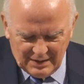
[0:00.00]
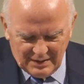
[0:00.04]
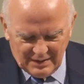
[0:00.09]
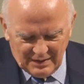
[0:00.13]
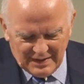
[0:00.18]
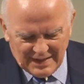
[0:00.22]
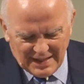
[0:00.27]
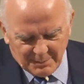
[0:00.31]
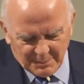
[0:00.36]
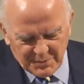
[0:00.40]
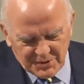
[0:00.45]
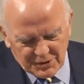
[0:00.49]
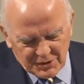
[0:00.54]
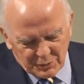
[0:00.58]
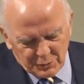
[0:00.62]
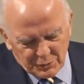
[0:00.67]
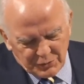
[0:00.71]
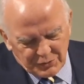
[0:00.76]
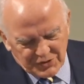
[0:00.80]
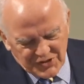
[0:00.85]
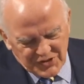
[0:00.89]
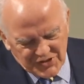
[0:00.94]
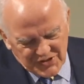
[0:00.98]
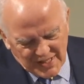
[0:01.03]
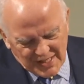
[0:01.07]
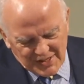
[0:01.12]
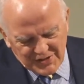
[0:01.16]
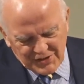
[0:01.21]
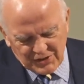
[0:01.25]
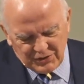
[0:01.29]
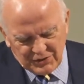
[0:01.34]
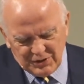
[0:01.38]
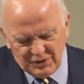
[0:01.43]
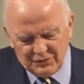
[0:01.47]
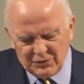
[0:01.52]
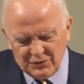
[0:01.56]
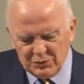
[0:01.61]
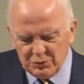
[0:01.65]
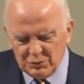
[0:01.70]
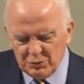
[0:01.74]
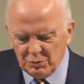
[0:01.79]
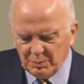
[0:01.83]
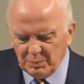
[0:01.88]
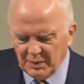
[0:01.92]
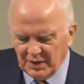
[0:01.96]
The absolute necessity of the
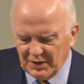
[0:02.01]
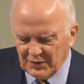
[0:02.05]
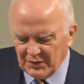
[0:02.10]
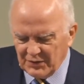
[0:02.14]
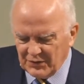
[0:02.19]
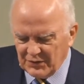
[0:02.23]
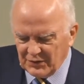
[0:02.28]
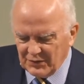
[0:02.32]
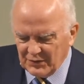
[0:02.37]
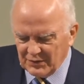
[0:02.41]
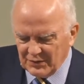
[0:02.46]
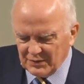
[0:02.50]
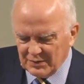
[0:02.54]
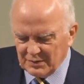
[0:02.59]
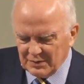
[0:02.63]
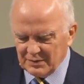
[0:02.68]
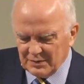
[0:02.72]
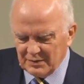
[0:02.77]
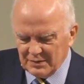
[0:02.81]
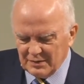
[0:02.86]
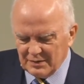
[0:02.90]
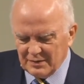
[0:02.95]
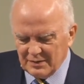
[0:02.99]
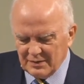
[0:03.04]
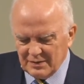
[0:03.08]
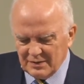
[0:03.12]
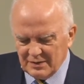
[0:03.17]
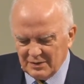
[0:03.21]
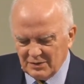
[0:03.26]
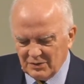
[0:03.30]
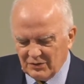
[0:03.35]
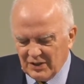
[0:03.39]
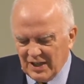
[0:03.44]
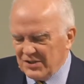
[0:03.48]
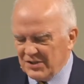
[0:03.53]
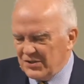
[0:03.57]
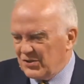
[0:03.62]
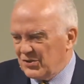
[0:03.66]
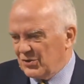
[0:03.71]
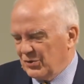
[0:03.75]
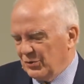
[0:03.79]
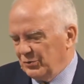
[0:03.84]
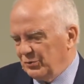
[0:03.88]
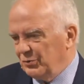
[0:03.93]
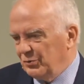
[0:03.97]
new birth
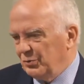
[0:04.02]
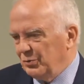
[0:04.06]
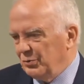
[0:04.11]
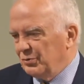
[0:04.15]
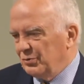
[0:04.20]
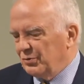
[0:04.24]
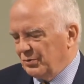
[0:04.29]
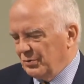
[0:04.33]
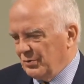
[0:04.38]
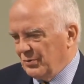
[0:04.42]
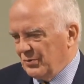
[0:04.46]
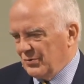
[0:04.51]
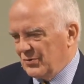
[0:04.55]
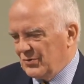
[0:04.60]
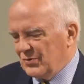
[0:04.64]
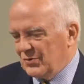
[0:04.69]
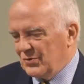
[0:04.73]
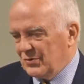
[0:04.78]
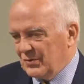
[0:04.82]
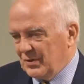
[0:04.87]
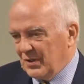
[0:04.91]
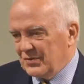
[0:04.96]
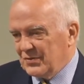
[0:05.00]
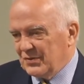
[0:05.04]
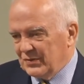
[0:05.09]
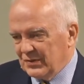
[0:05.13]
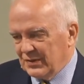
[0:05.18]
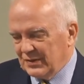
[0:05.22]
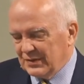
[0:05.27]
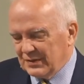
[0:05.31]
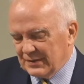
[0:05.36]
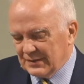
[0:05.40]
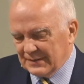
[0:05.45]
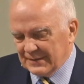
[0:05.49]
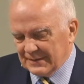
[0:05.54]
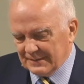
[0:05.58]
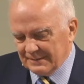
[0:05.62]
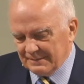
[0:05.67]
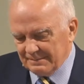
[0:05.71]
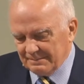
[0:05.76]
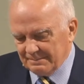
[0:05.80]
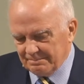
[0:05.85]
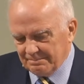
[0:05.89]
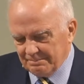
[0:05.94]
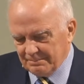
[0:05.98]
rests on two truths, doesn't it?
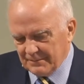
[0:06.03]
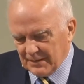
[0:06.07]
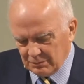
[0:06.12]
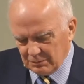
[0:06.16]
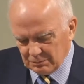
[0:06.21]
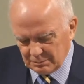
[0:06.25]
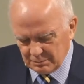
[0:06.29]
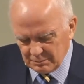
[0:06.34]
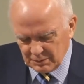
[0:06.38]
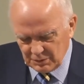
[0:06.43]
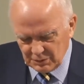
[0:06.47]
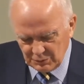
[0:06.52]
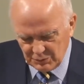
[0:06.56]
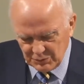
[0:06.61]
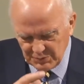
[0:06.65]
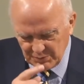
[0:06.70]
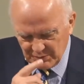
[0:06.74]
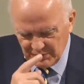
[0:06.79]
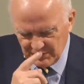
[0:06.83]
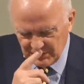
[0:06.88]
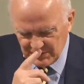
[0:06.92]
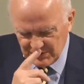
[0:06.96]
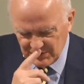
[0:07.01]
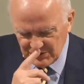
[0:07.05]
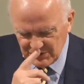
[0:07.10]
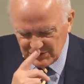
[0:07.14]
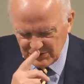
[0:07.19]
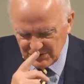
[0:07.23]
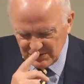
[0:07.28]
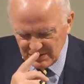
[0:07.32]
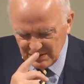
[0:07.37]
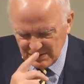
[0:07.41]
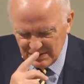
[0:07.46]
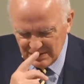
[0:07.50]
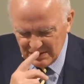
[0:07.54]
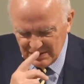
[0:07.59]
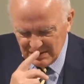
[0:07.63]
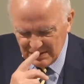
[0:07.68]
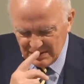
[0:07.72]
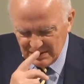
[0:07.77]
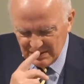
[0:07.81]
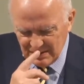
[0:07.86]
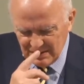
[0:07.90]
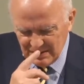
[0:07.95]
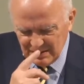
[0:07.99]
I'll close with this.
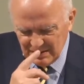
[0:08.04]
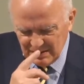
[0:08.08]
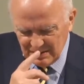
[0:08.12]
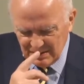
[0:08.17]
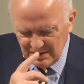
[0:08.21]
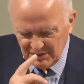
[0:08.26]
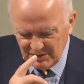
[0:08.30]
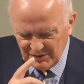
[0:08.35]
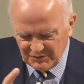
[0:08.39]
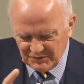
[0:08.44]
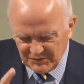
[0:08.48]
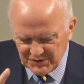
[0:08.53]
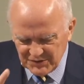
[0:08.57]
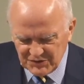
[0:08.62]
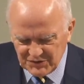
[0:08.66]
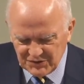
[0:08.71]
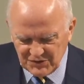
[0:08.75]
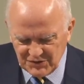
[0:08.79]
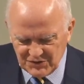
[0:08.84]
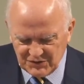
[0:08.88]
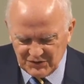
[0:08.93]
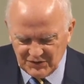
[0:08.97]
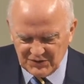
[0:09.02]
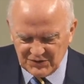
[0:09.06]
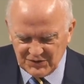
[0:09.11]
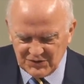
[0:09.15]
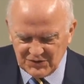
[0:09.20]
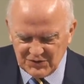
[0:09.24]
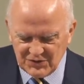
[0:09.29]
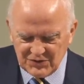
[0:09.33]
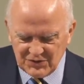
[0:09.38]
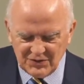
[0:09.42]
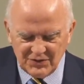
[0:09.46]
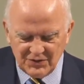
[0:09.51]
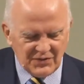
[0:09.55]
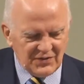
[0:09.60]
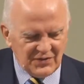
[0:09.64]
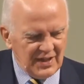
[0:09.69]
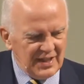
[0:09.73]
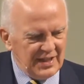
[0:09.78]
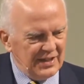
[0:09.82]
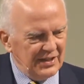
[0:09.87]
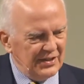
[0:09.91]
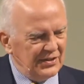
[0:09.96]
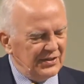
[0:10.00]
The first is this:
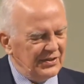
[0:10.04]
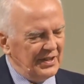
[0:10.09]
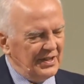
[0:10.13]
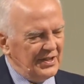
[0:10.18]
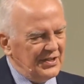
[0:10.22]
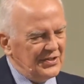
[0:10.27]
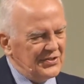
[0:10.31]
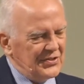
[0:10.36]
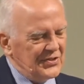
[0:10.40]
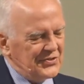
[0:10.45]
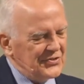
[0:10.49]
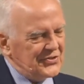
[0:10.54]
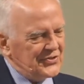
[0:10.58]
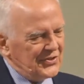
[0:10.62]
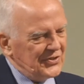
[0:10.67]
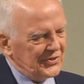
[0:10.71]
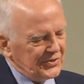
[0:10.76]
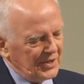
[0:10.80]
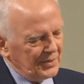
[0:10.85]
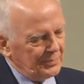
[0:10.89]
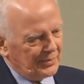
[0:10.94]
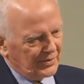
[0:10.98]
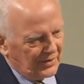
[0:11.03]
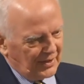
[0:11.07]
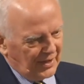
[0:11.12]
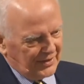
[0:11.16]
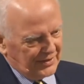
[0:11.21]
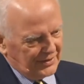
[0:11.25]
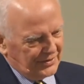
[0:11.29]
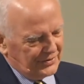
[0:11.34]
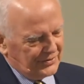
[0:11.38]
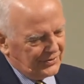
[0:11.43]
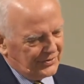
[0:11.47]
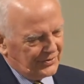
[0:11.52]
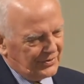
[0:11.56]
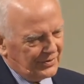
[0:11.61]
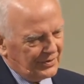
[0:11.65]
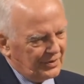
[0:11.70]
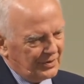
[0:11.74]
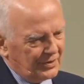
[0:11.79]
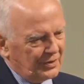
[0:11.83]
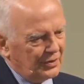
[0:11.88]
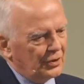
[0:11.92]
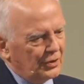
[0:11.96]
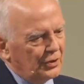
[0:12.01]
there is a city bright,
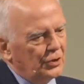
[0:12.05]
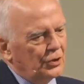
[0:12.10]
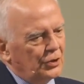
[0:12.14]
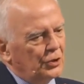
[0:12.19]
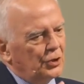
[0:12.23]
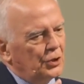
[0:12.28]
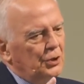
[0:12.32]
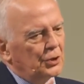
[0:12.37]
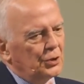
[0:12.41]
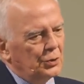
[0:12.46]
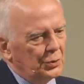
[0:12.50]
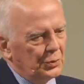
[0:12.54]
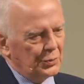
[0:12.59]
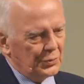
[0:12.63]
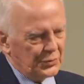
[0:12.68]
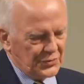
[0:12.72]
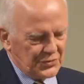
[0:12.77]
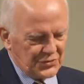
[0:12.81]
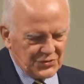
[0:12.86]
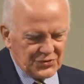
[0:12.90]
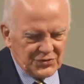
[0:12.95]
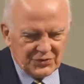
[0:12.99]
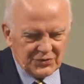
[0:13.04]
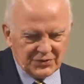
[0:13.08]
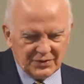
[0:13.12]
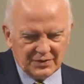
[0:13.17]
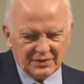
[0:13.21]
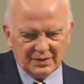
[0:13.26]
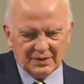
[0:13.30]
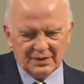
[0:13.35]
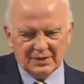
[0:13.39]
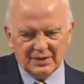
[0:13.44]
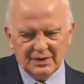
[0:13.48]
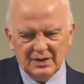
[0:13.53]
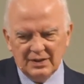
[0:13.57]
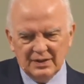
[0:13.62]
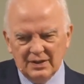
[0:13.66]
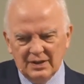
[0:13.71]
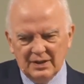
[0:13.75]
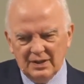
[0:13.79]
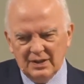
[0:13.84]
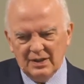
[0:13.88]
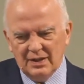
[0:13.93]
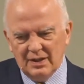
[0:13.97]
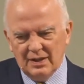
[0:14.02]
closed
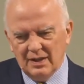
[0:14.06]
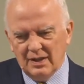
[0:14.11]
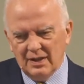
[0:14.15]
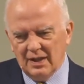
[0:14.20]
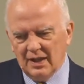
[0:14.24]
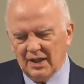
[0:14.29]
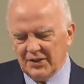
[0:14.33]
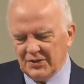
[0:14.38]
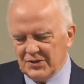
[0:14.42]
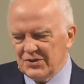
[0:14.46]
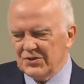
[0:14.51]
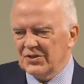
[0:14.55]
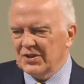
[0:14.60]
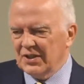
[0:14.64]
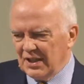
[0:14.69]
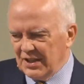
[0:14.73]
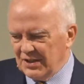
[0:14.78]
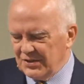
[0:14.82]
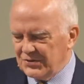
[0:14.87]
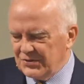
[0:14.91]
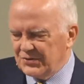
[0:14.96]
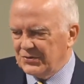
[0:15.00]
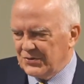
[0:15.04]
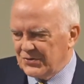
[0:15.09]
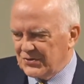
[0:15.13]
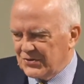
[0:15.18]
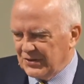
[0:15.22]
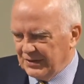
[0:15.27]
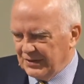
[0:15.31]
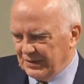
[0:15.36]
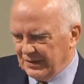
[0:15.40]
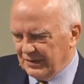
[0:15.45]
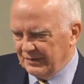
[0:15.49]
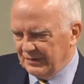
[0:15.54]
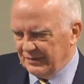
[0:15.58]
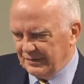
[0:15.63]
at its gates to sin.